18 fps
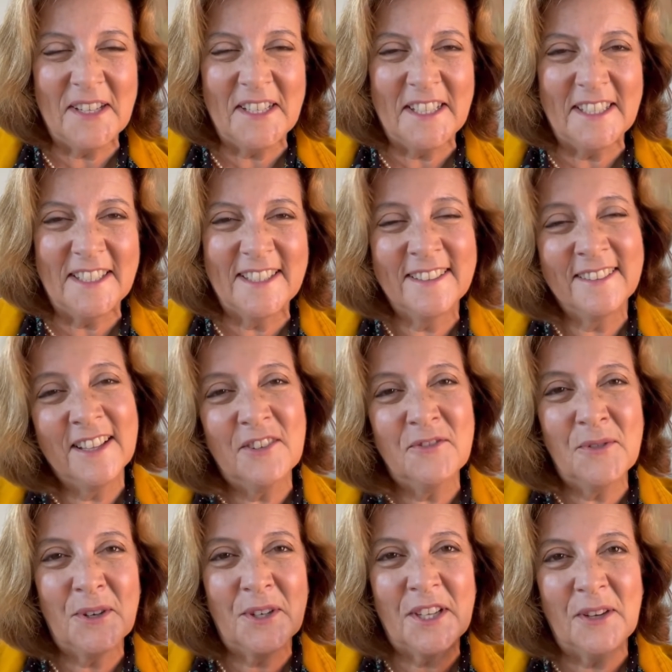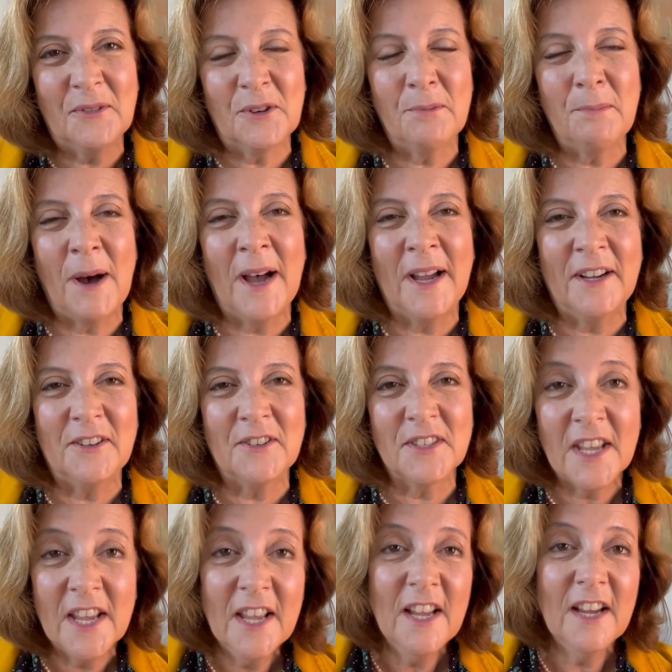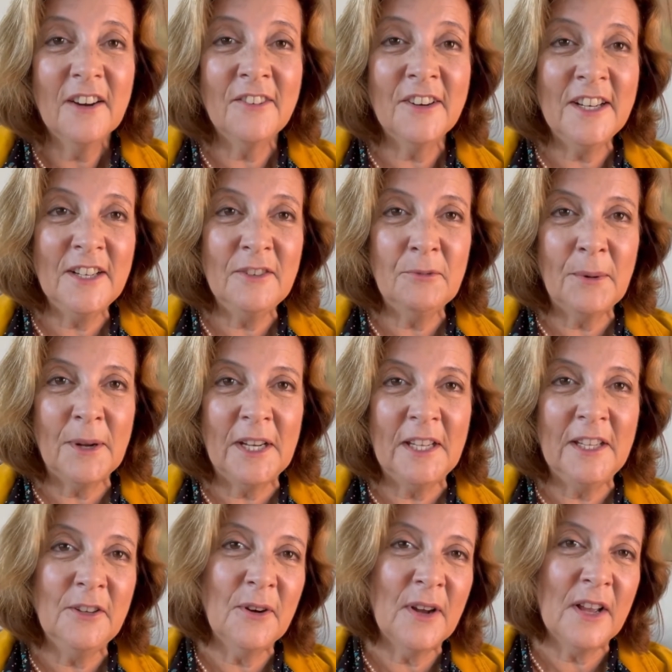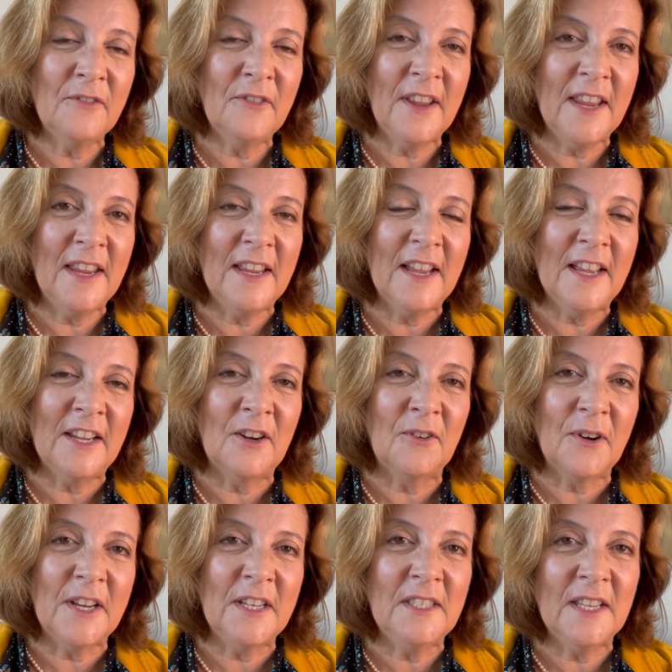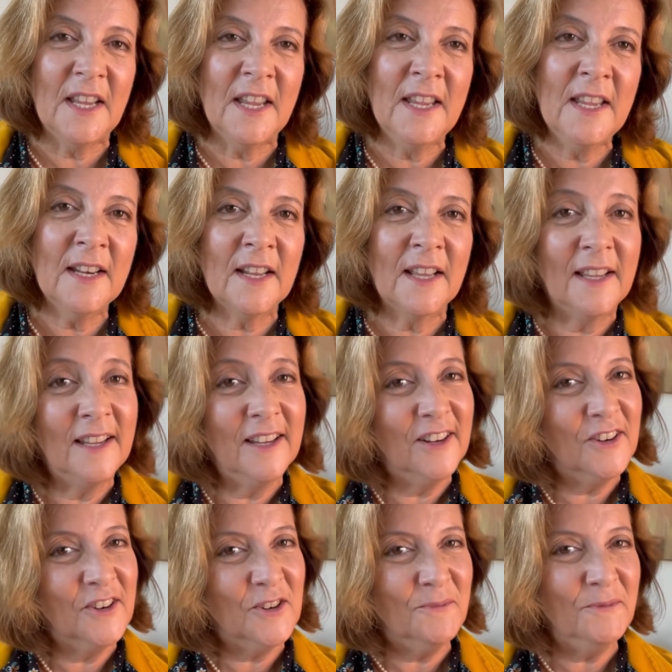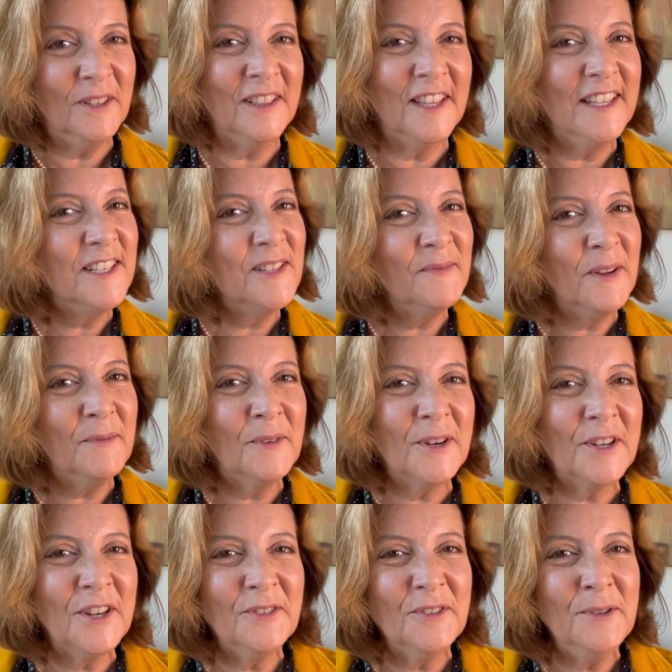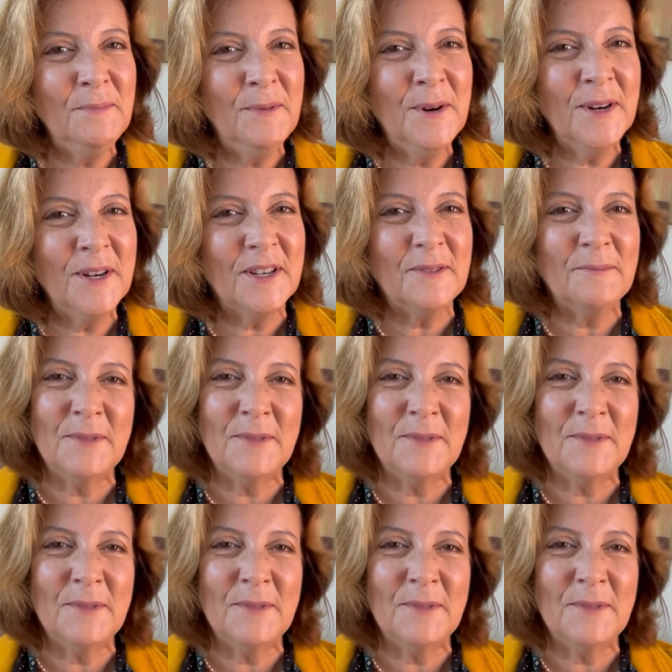it. Love working with buyers. All right, everybody, you have a great day, and I hope you liked my market report.